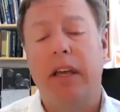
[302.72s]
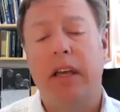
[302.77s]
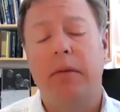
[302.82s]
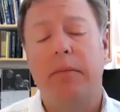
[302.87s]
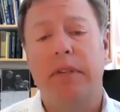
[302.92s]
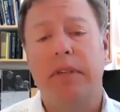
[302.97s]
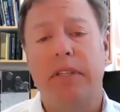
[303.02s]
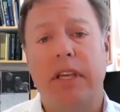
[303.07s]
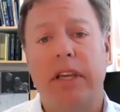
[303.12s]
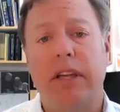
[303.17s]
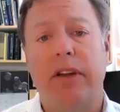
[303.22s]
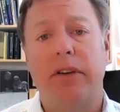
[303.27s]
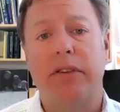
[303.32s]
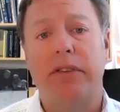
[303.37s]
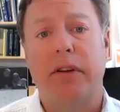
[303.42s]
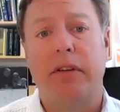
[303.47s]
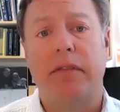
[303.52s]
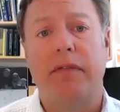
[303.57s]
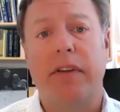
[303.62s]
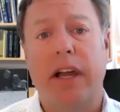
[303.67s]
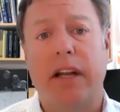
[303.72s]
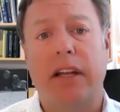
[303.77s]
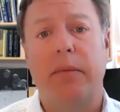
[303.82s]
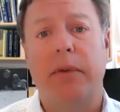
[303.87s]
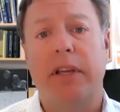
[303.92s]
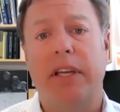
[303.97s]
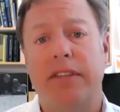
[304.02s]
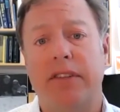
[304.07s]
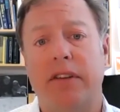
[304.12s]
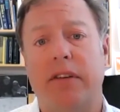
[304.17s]
mosquitoes are infected
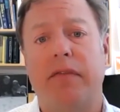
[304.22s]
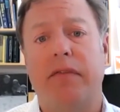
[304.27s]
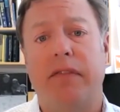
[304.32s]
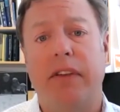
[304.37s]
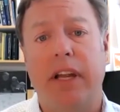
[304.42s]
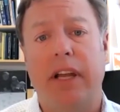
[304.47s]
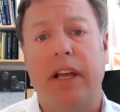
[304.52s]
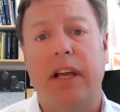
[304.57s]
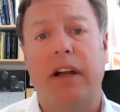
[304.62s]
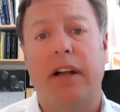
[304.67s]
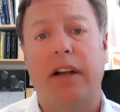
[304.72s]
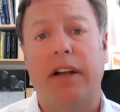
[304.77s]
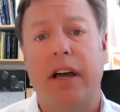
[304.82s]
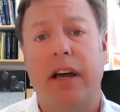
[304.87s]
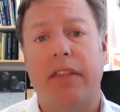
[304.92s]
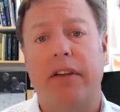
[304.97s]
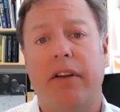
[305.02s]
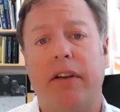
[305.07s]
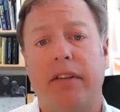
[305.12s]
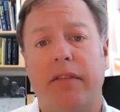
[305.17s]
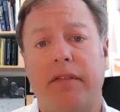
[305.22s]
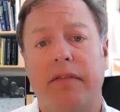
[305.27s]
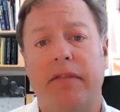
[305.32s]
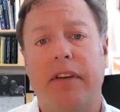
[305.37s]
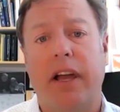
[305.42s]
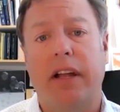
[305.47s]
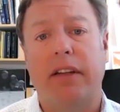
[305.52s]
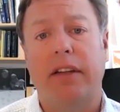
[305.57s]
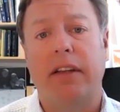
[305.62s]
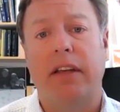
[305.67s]
because they're feeding on another
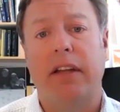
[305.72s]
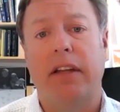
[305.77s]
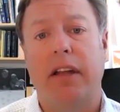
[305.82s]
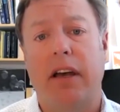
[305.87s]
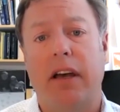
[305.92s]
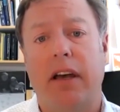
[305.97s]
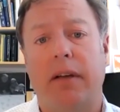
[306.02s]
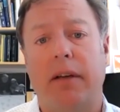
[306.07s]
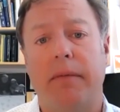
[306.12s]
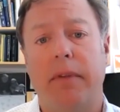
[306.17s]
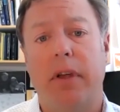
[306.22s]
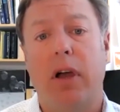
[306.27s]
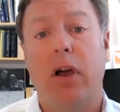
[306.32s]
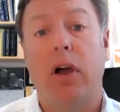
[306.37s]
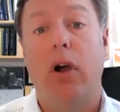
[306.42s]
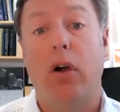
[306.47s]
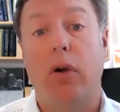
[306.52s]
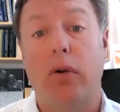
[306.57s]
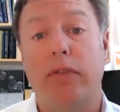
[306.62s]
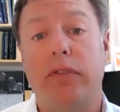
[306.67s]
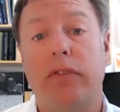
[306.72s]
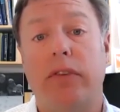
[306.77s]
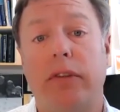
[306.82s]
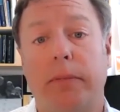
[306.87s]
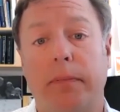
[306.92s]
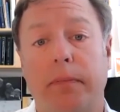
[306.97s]
infected host.